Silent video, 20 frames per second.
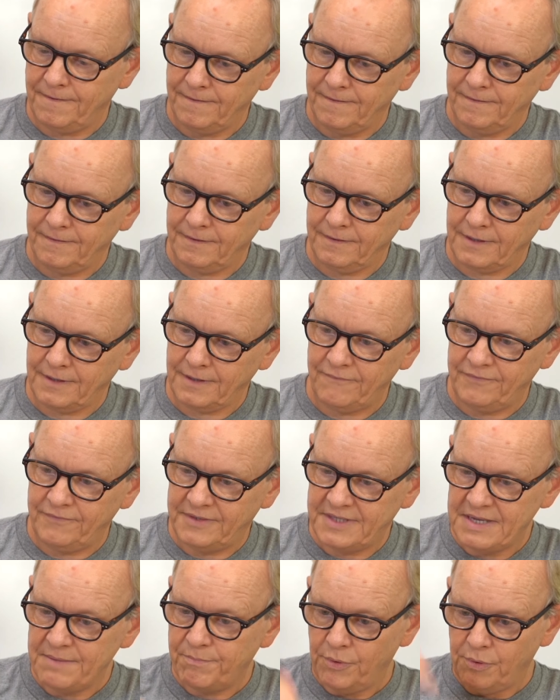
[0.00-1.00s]
of
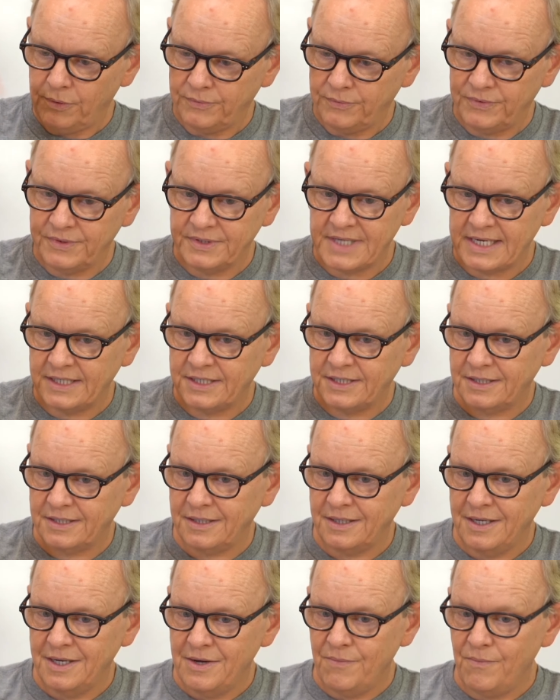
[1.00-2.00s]
depolarization,
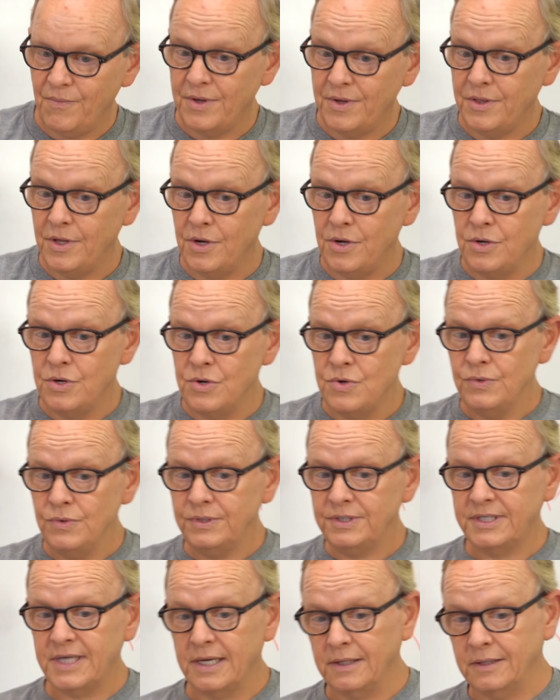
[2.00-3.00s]
where the new
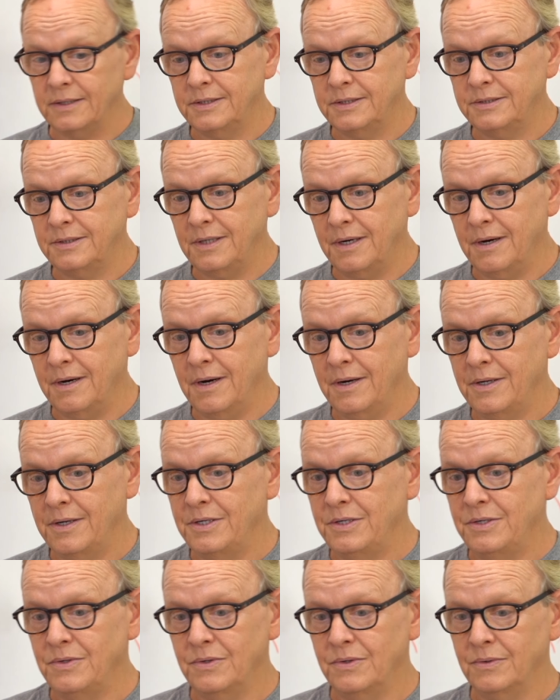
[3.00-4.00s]
cells are
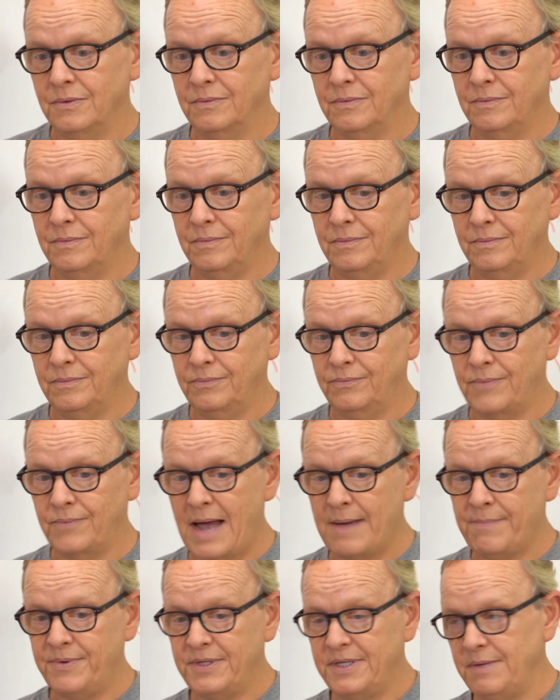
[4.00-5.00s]
your
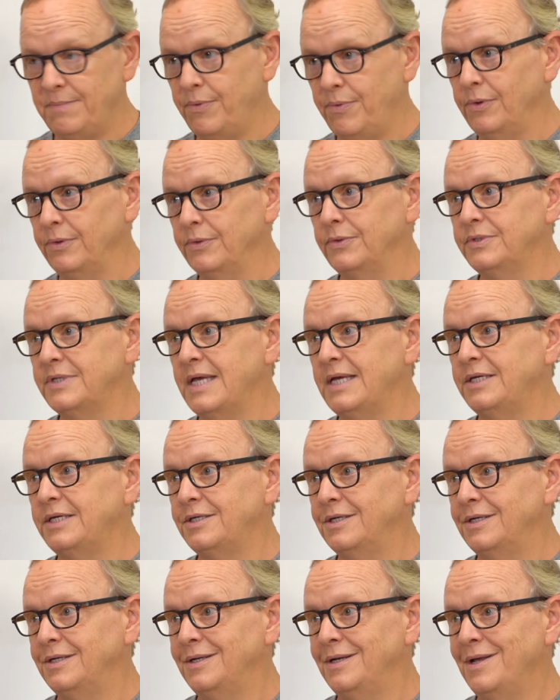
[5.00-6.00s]
rapid
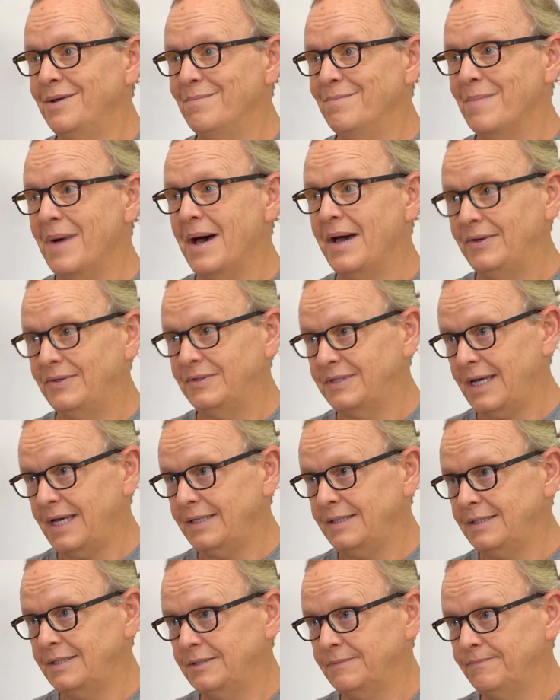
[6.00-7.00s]
depolarization
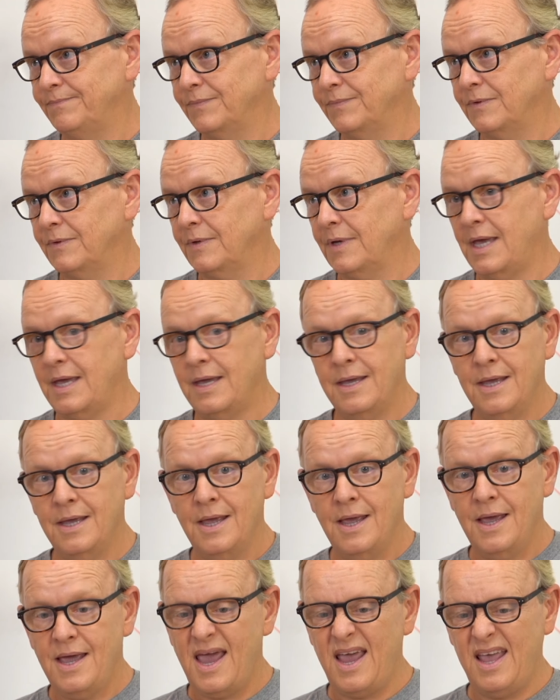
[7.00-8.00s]
myocytes. Okay,
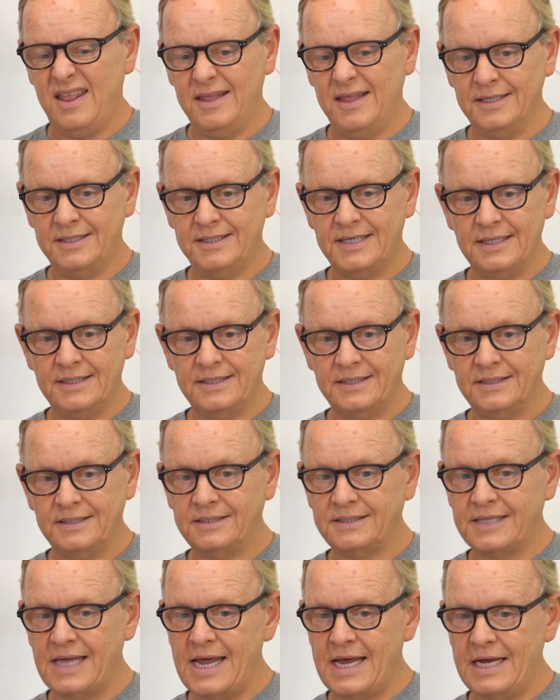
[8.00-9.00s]
and this sets the
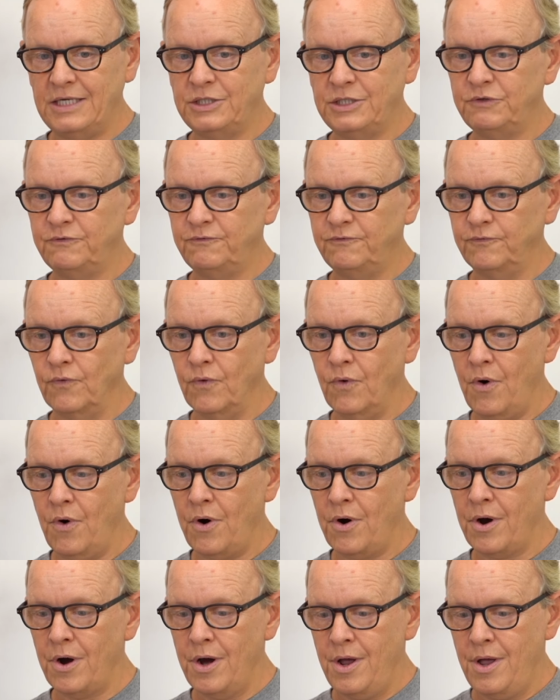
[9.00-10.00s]
stage for
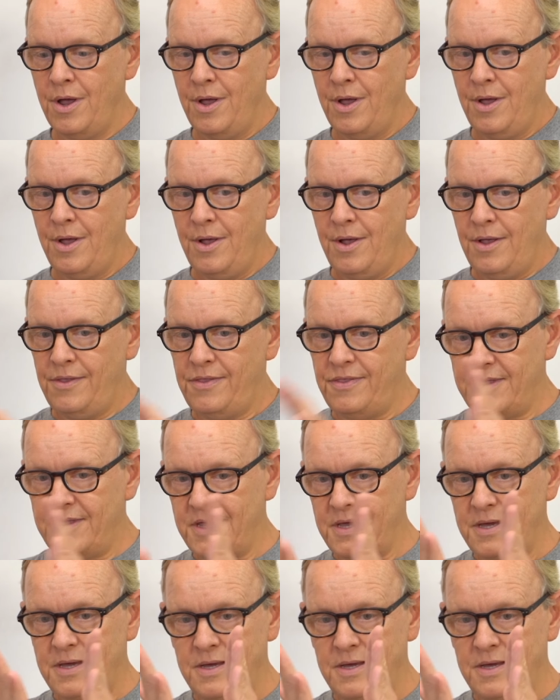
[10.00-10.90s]
the